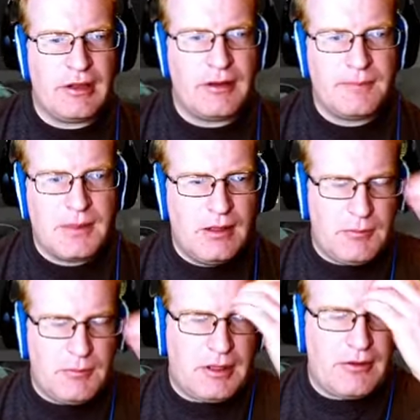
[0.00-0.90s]
there
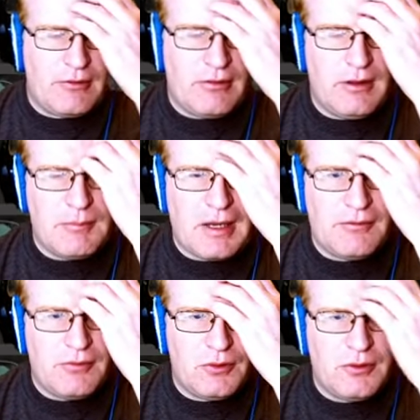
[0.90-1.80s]
because of the
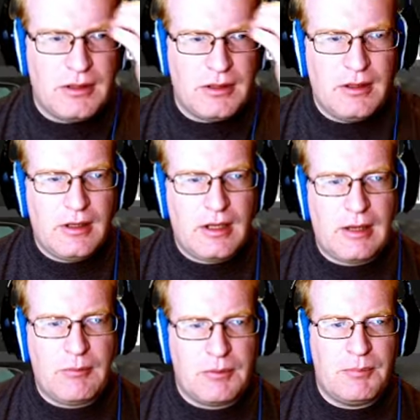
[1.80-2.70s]
manifold,
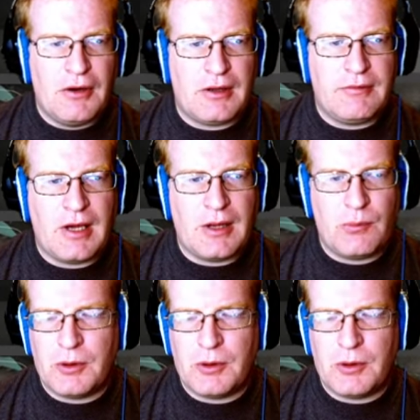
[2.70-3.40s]
and we barely have gotten